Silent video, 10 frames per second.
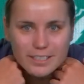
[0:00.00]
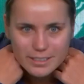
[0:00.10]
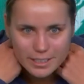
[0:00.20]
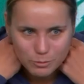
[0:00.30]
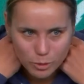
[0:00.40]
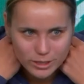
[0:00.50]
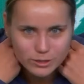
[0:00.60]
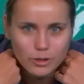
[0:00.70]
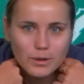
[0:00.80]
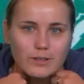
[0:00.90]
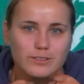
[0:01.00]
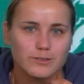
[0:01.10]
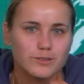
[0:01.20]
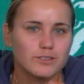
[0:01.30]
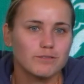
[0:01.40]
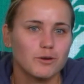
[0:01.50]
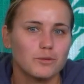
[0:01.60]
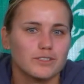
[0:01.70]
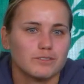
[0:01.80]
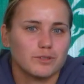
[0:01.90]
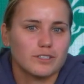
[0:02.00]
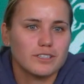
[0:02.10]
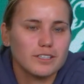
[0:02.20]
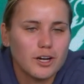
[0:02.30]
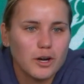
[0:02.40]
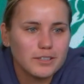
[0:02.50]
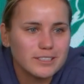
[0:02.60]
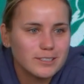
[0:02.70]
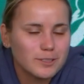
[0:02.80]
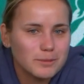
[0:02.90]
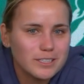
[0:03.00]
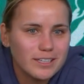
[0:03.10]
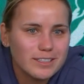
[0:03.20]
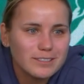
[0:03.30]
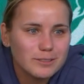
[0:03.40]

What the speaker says: like, wanted to go out, so I was looking forward for the quarantine to be done.